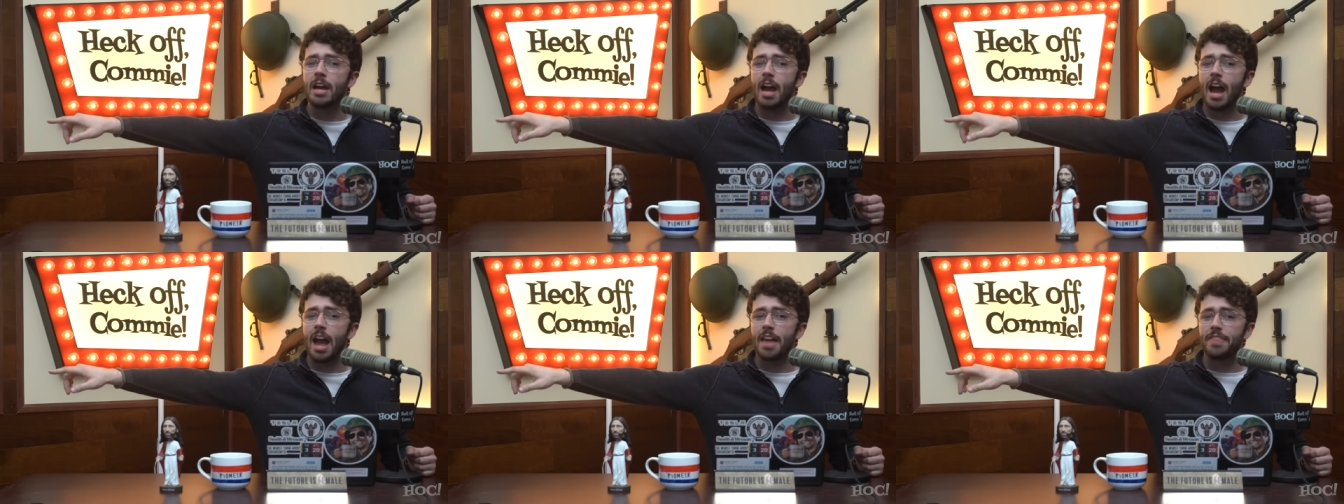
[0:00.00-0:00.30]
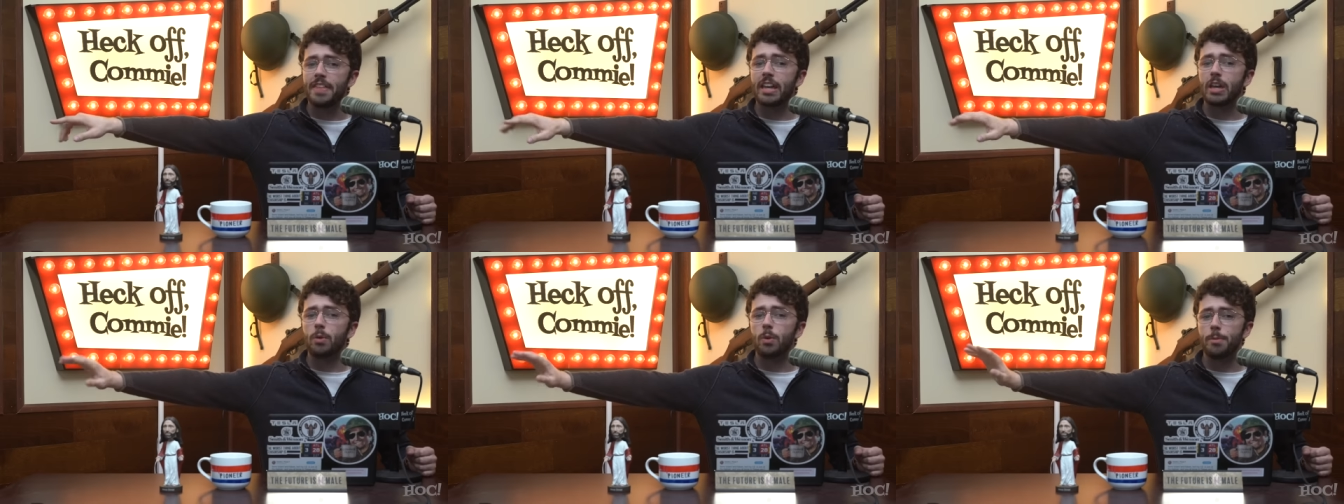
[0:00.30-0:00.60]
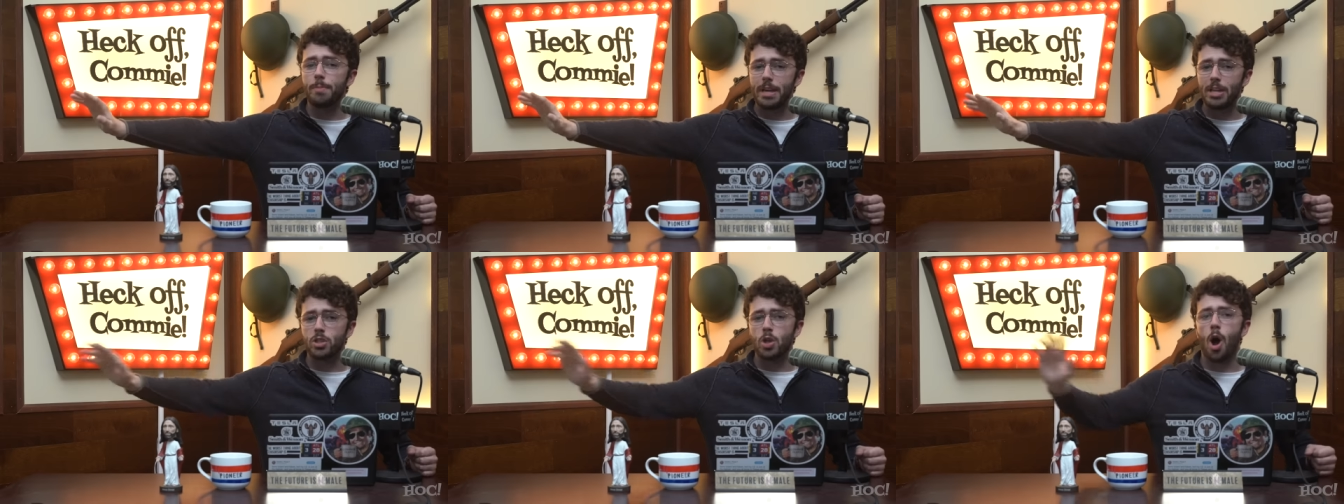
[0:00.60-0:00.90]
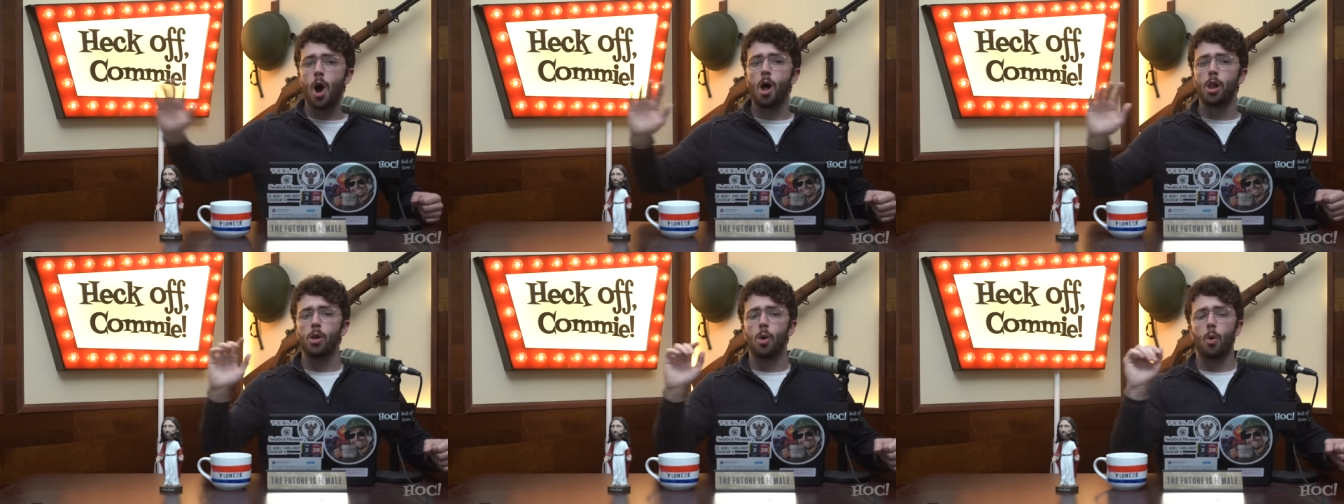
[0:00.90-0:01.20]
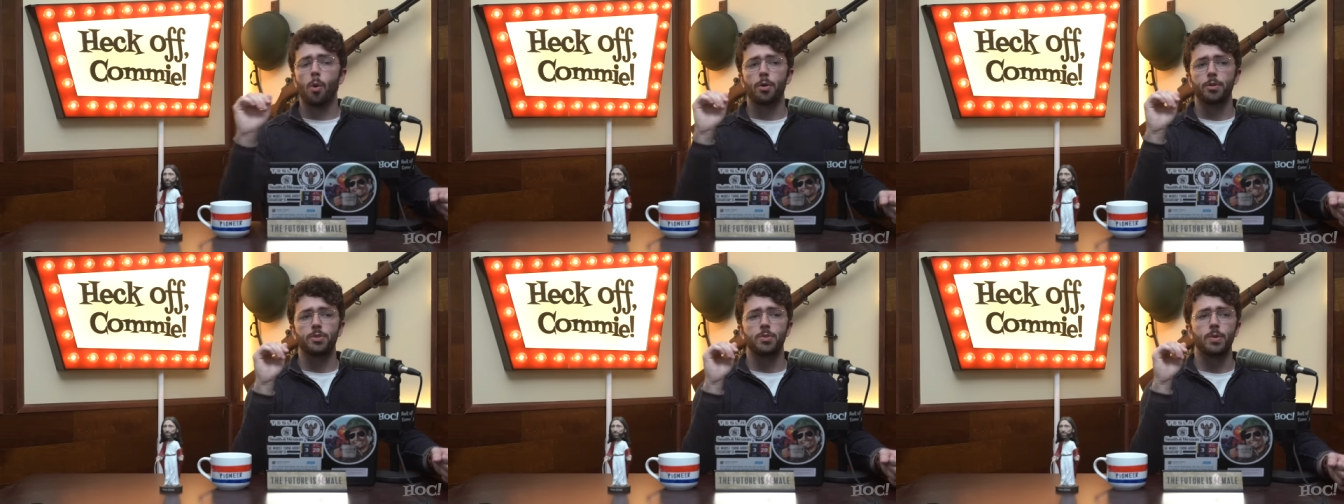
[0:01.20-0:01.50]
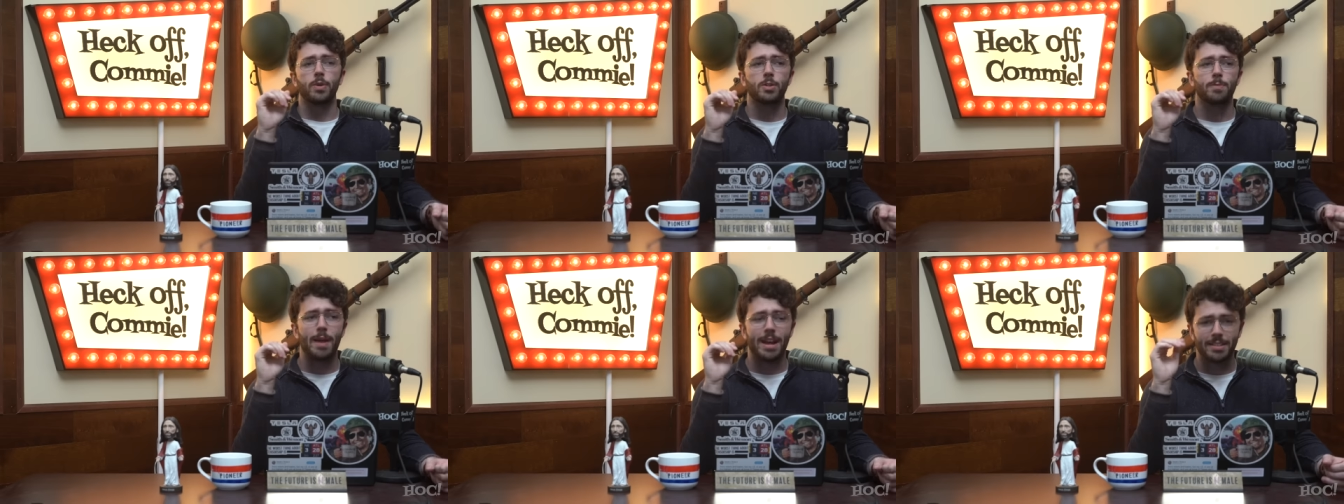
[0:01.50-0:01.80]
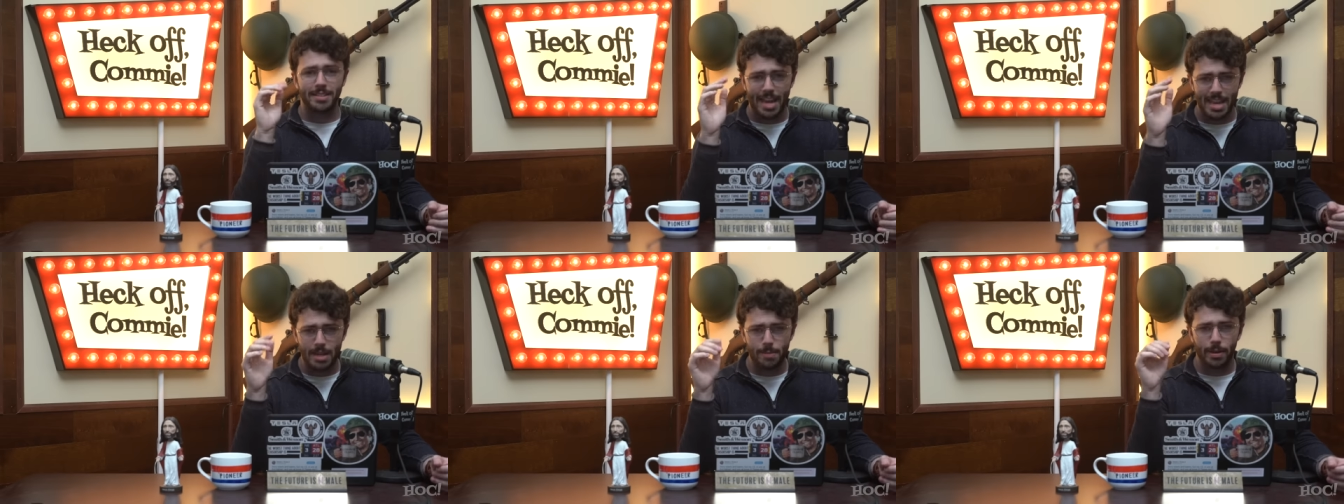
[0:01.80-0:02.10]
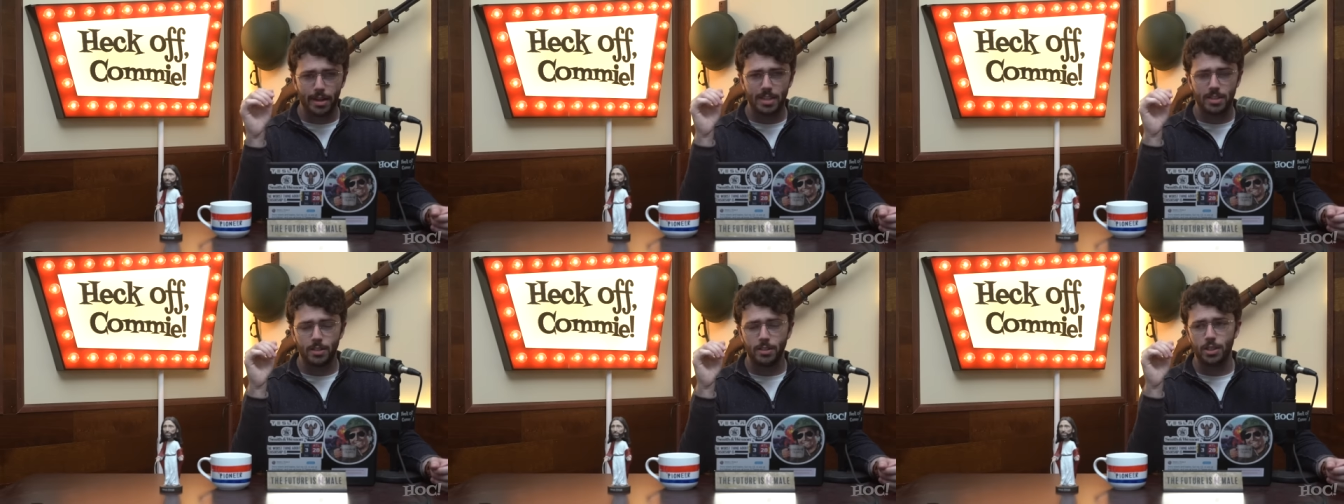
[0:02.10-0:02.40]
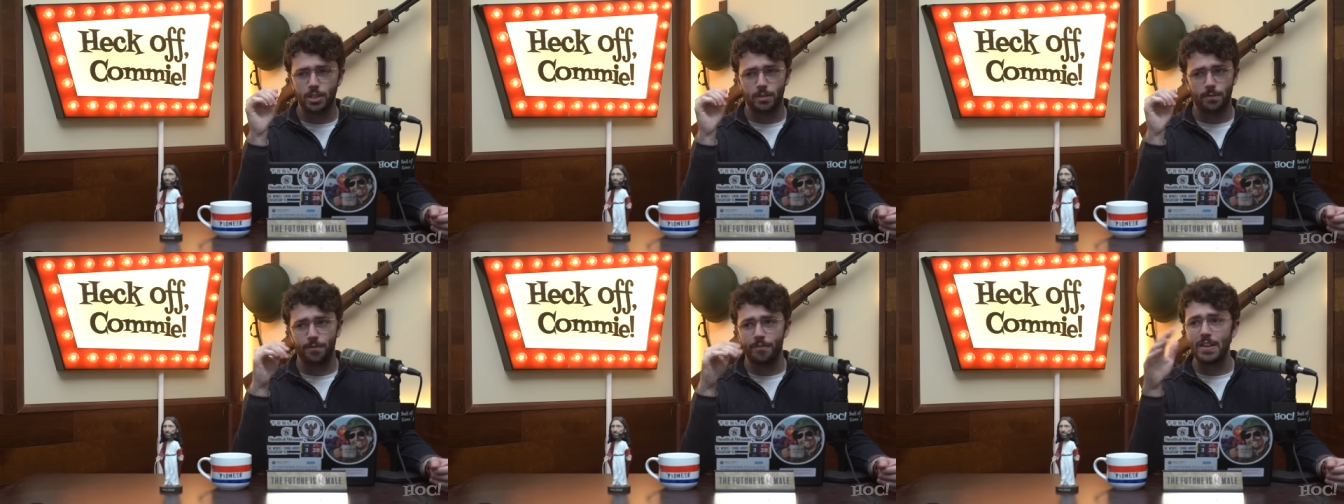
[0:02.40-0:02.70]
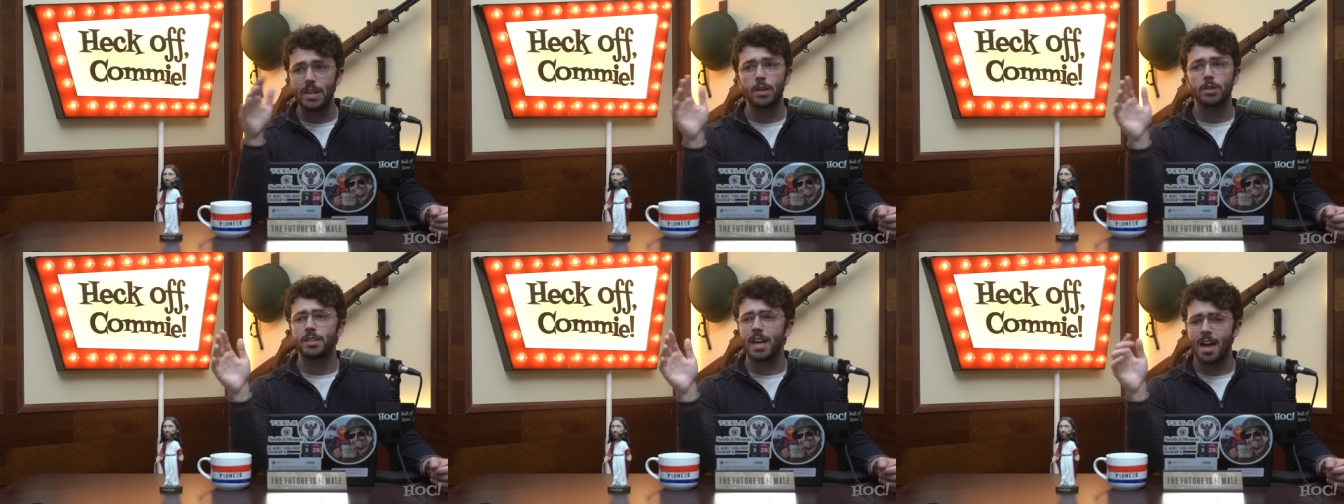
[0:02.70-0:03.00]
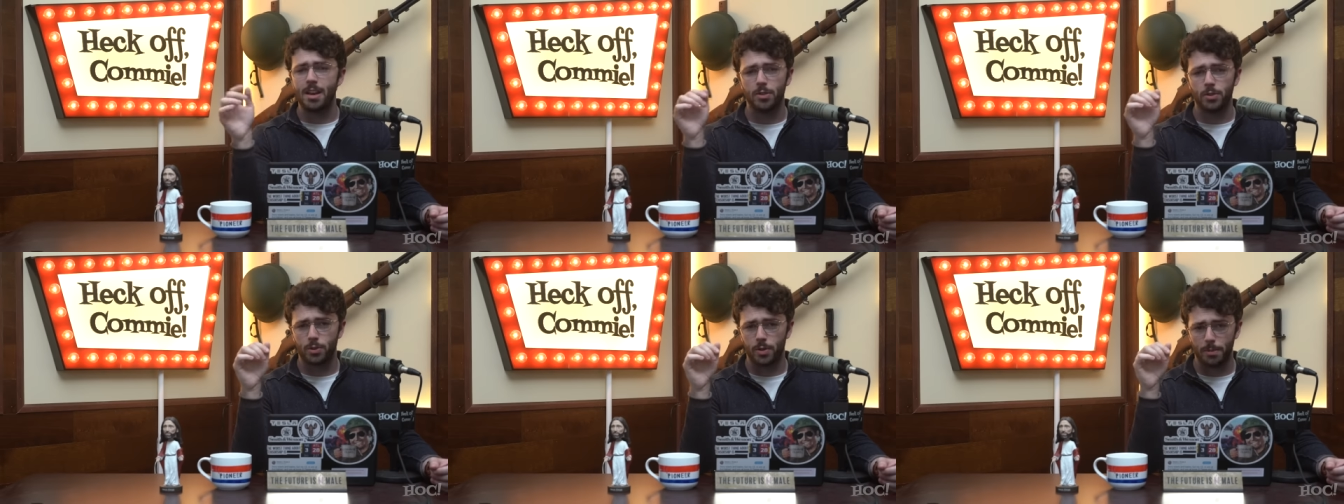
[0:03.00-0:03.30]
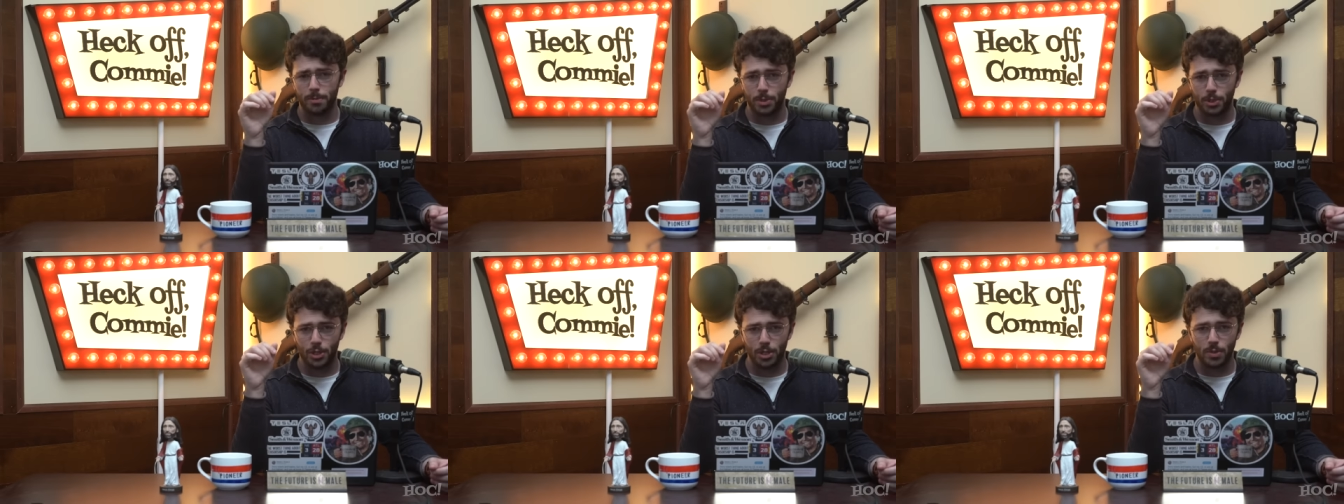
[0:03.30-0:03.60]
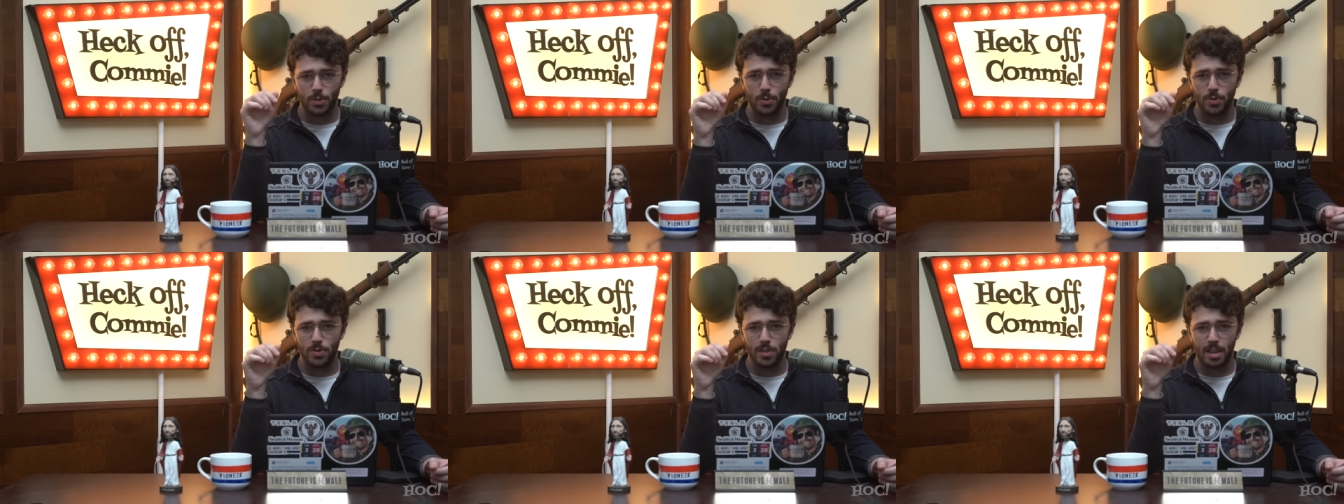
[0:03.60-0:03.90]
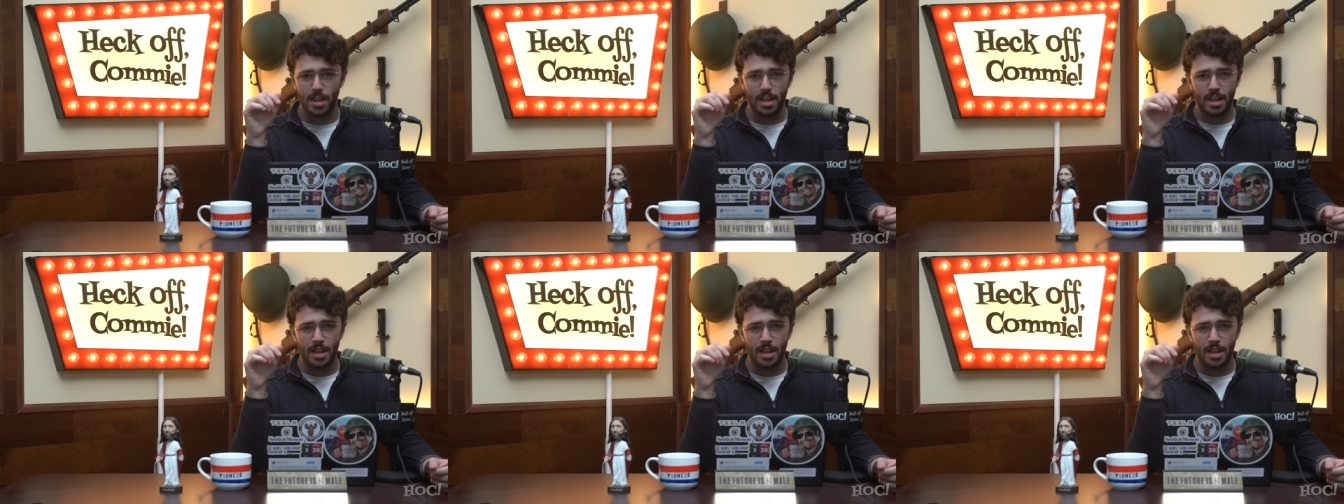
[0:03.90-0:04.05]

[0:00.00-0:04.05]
I think it would be a tall order to expect anybody to just fill Donald Trump's shoes.